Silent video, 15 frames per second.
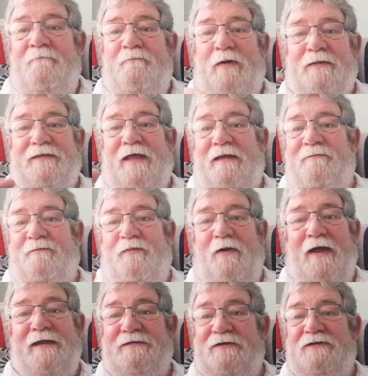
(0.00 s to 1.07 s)
But that
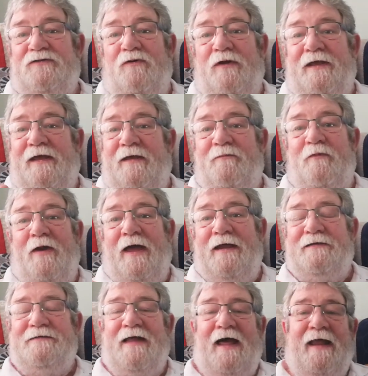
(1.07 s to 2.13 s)
price is going to keep
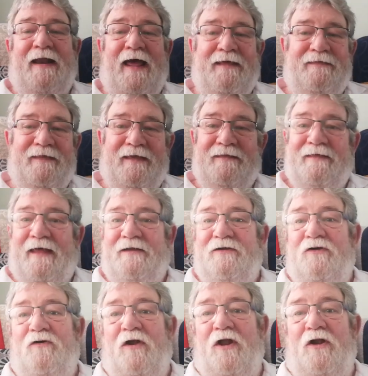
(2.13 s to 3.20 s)
rising. And I think then
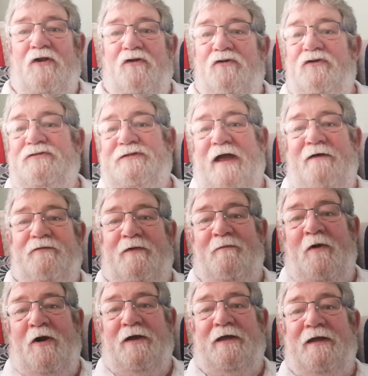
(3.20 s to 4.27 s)
you're going to lose half your
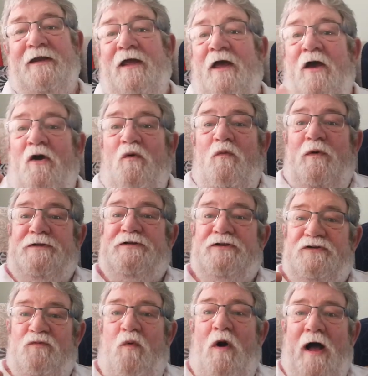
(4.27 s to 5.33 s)
market. Which
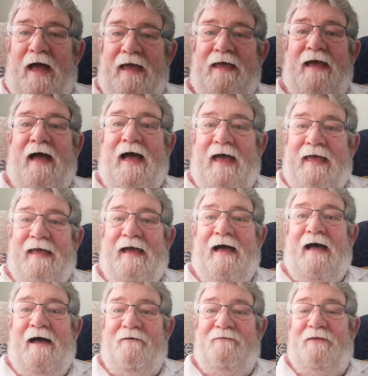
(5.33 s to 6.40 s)
is why I
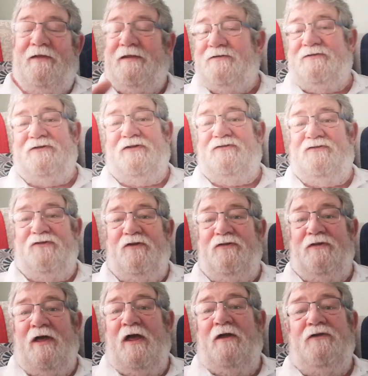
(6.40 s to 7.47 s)
have, and this is the
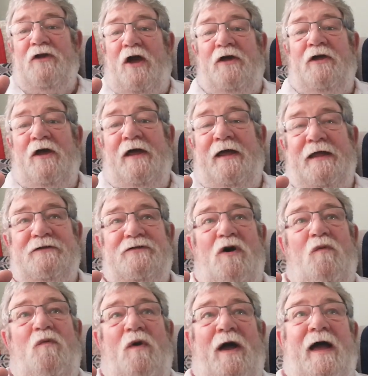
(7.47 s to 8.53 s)
truth. Now, it's
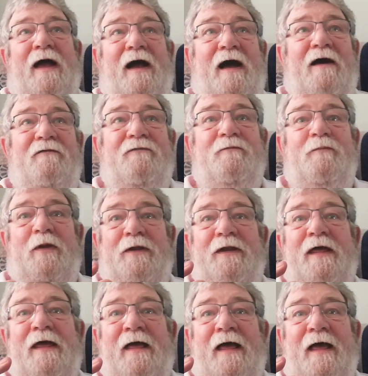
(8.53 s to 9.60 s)
not why I have, but
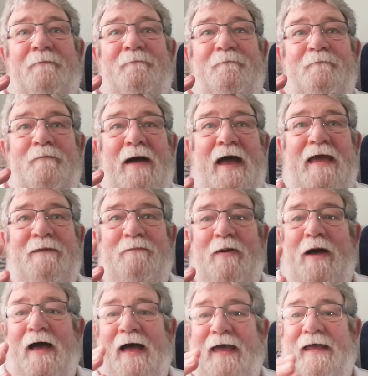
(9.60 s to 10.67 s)
my
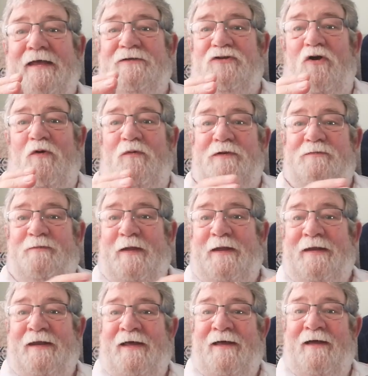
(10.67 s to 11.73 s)
pie has always
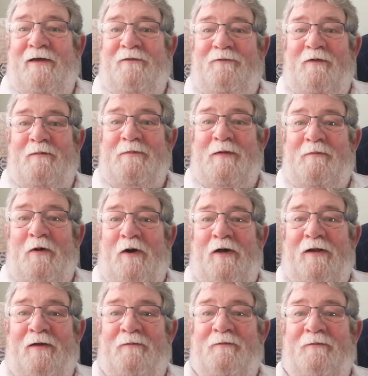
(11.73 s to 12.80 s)
been from the
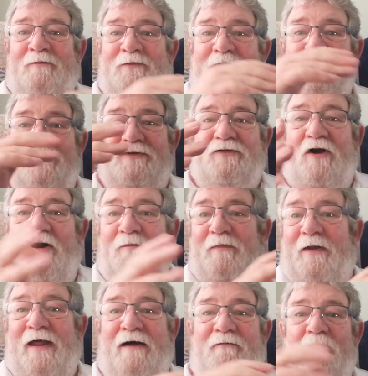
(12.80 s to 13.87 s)
bottom to the top
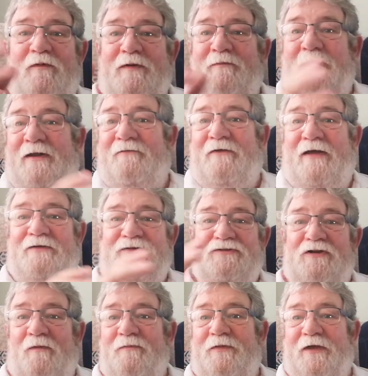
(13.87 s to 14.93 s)
and have a wee bit of
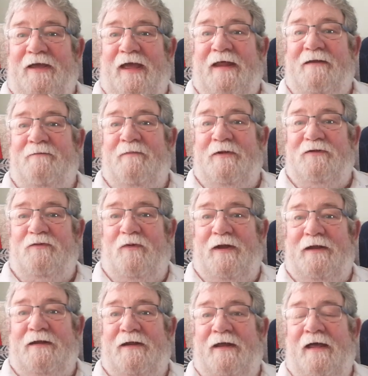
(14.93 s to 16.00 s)
something in
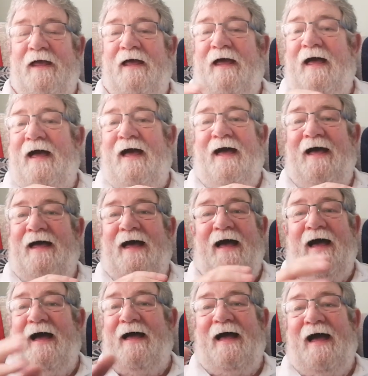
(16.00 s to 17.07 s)
between.
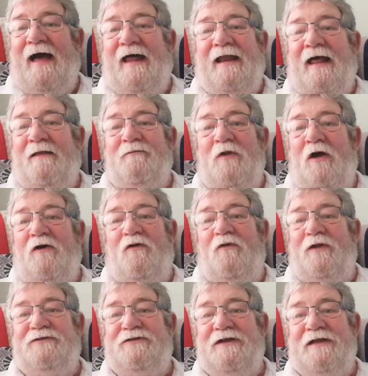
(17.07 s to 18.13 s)
And I'm not going
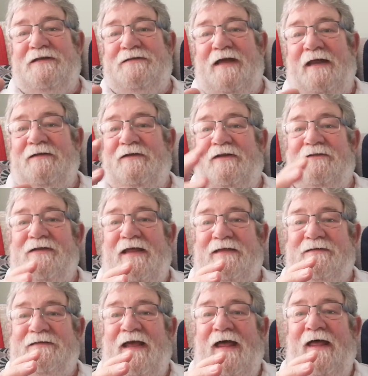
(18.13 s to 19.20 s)
to change that,
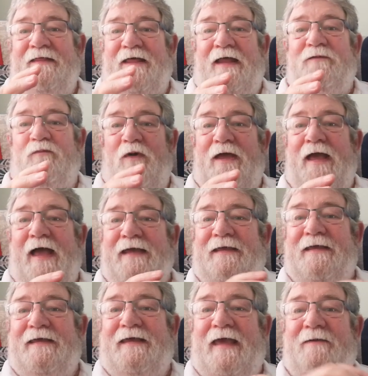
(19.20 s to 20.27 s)
because that way I
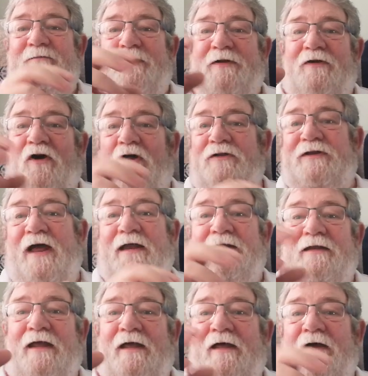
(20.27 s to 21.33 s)
can keep in
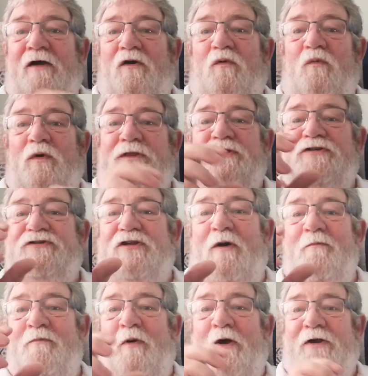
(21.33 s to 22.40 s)
contact with
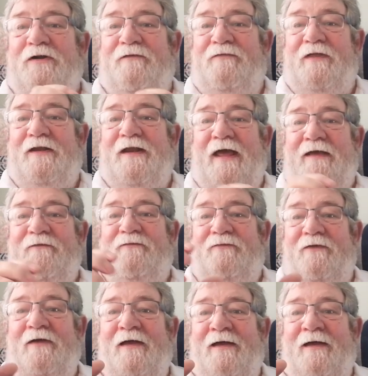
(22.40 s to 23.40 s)
some part of the knife